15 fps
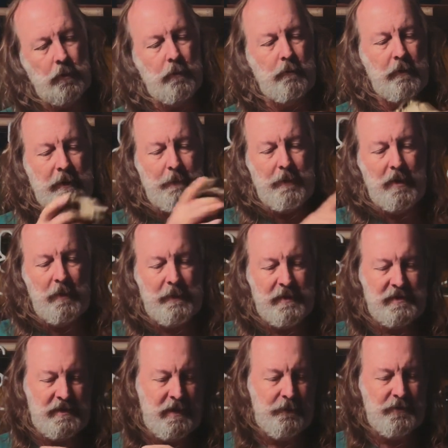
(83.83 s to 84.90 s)

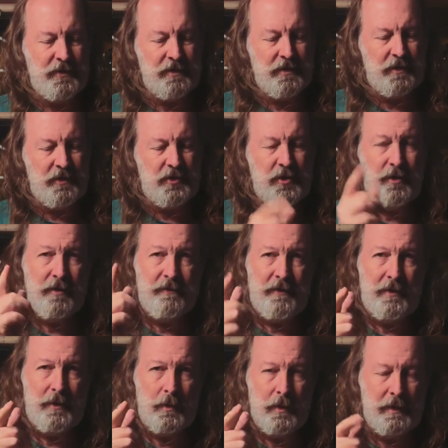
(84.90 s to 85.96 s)
repurposed, and I was just going to show you
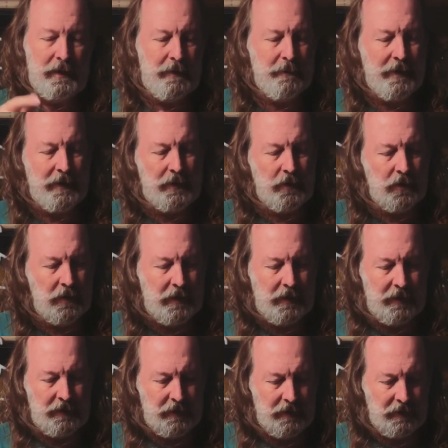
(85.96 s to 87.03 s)
very quickly my
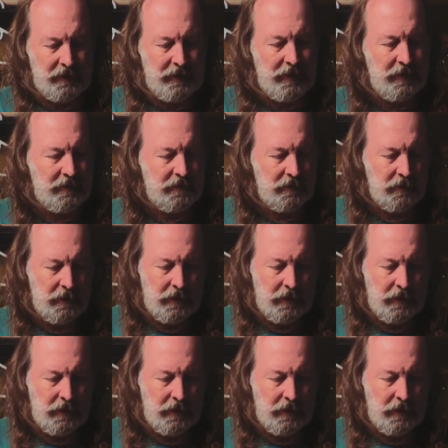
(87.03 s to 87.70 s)
cooking kit.